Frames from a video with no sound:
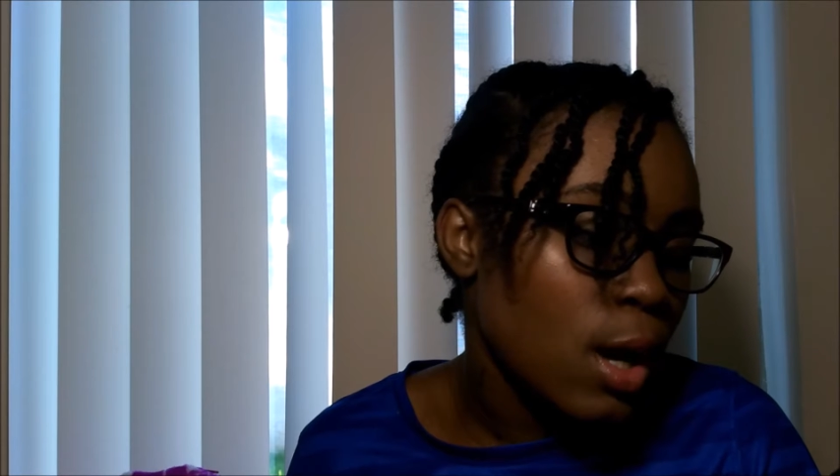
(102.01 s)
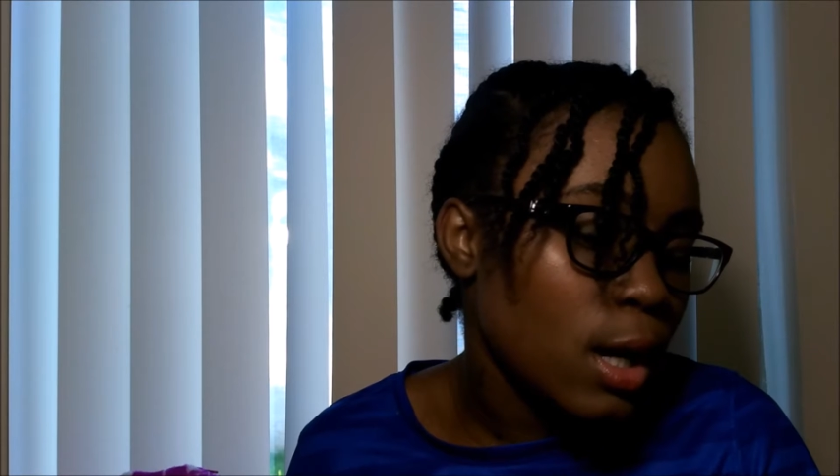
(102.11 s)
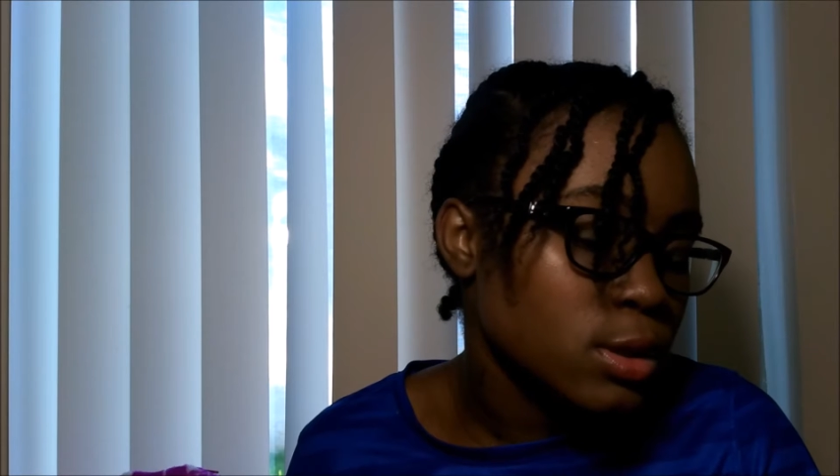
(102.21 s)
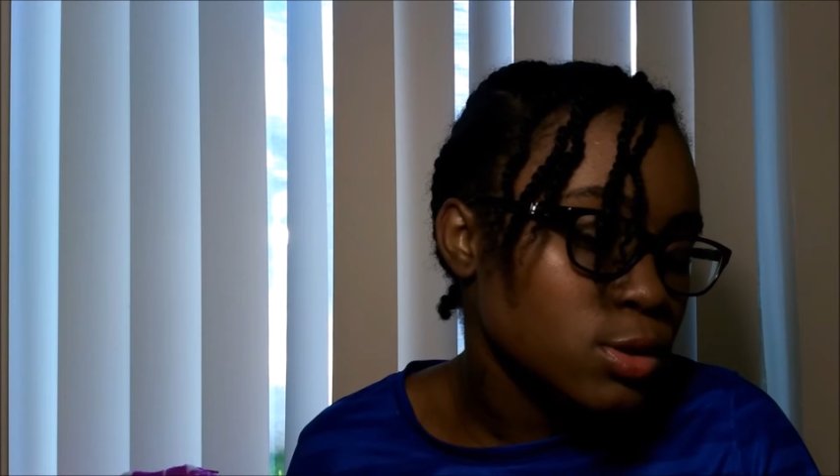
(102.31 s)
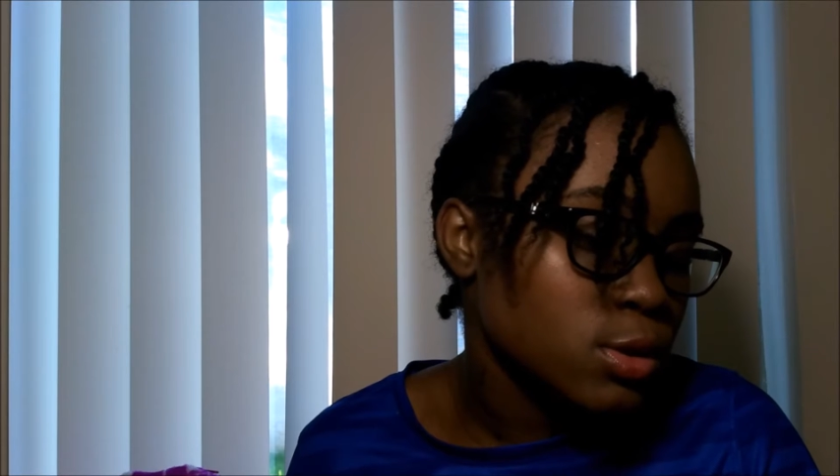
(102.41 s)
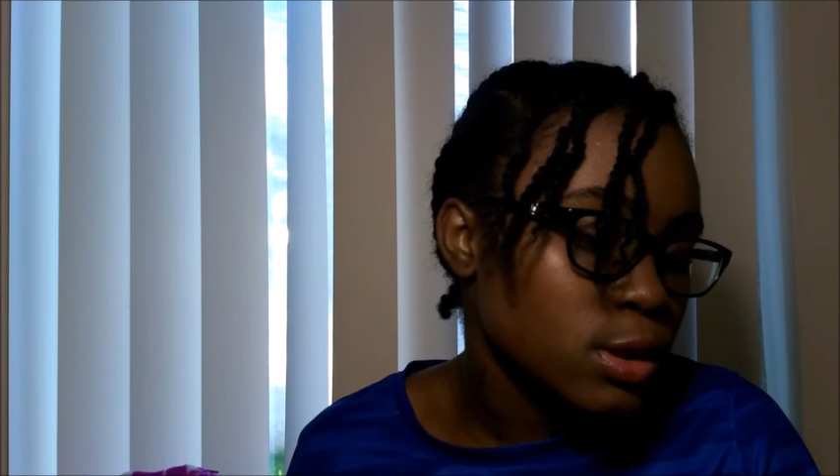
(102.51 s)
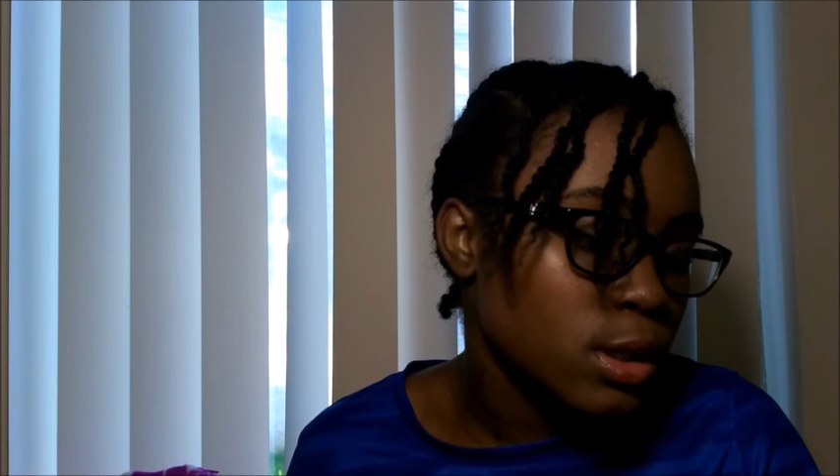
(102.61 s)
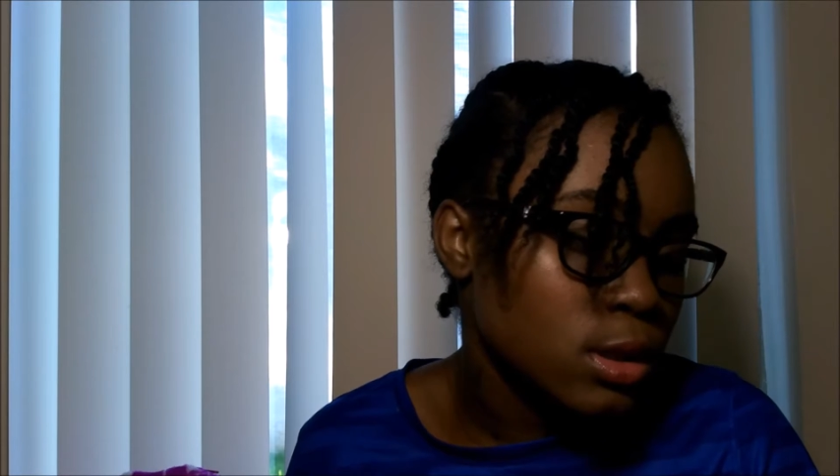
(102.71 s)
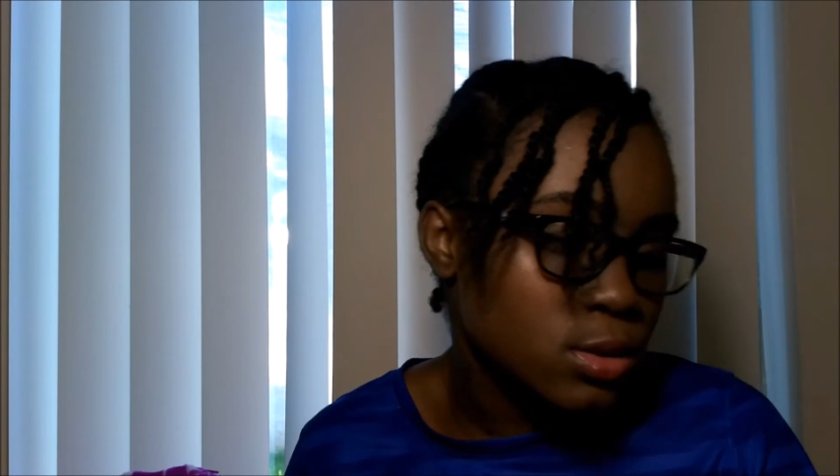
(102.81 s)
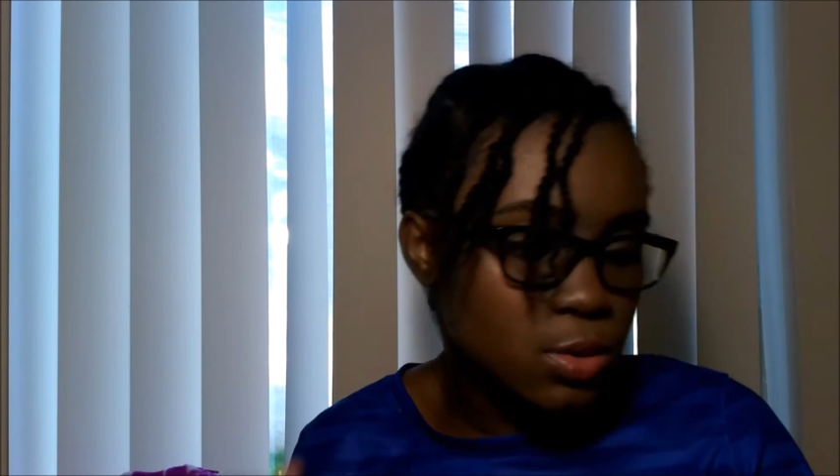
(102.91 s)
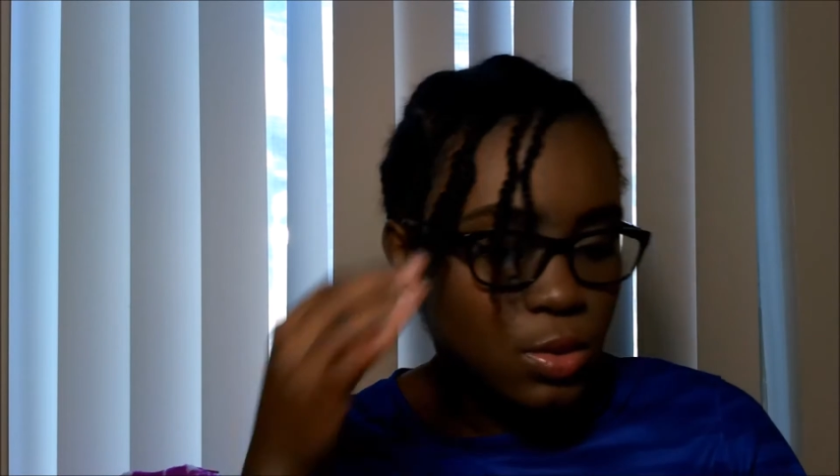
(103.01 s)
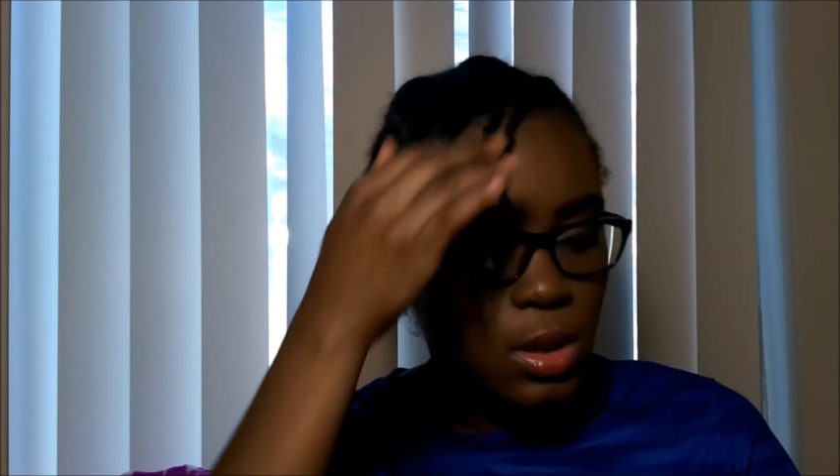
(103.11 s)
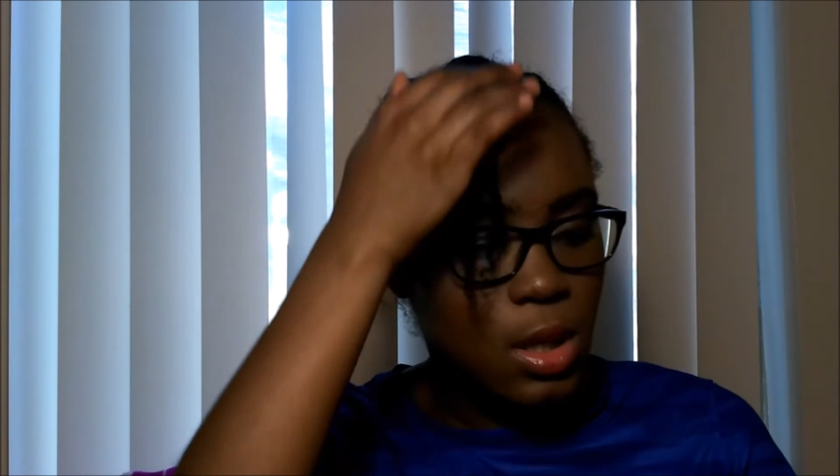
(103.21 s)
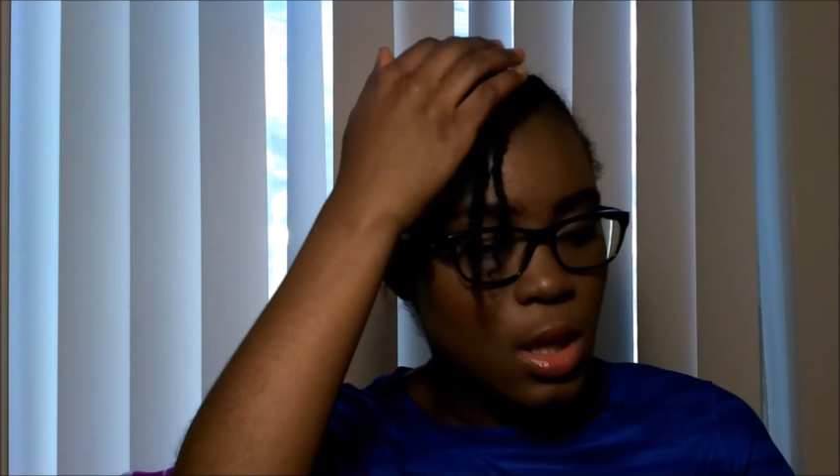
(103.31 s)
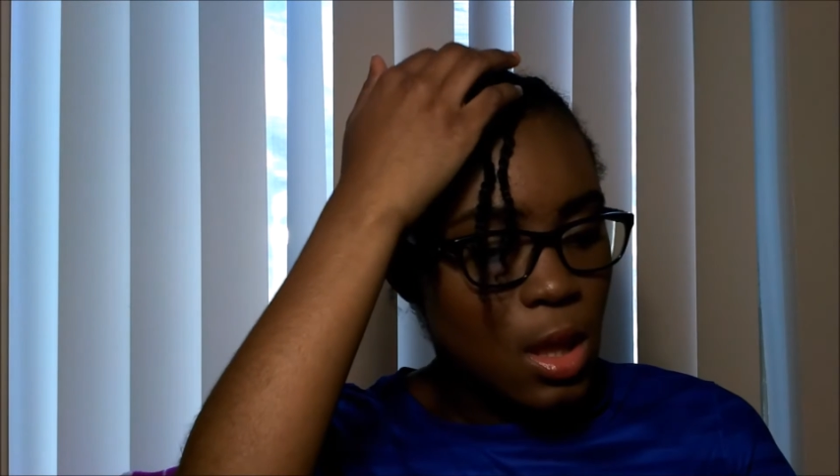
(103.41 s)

actually enjoy?